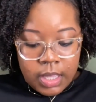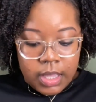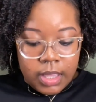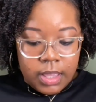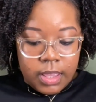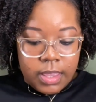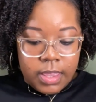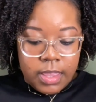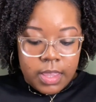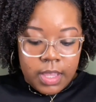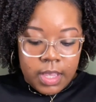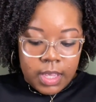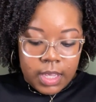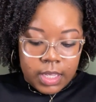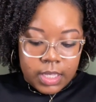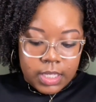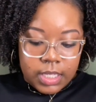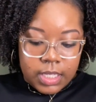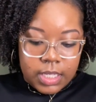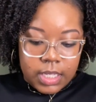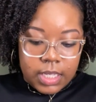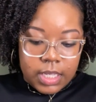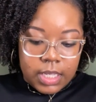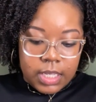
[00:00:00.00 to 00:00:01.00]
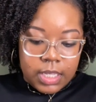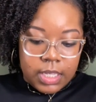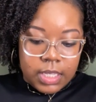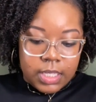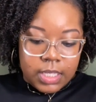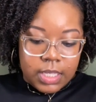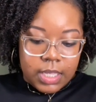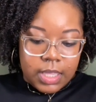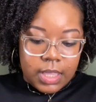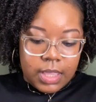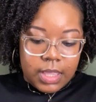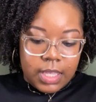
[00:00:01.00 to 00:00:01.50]
Next
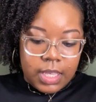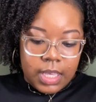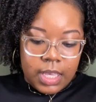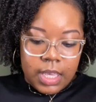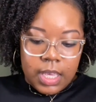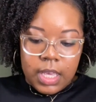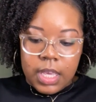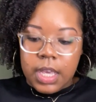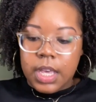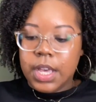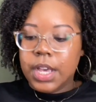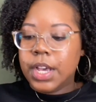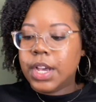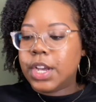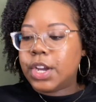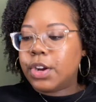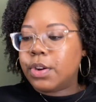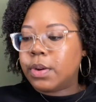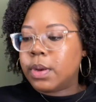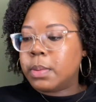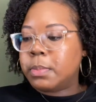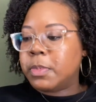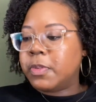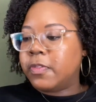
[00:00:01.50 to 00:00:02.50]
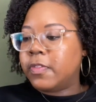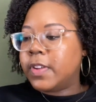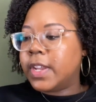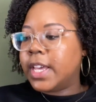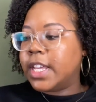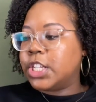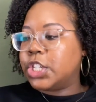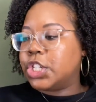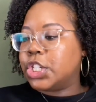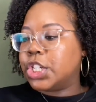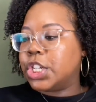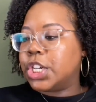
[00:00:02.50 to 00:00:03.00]
is the Cream of
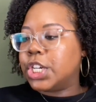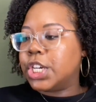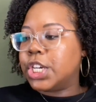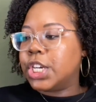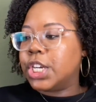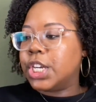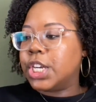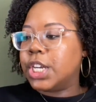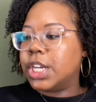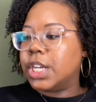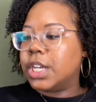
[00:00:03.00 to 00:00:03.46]
Nature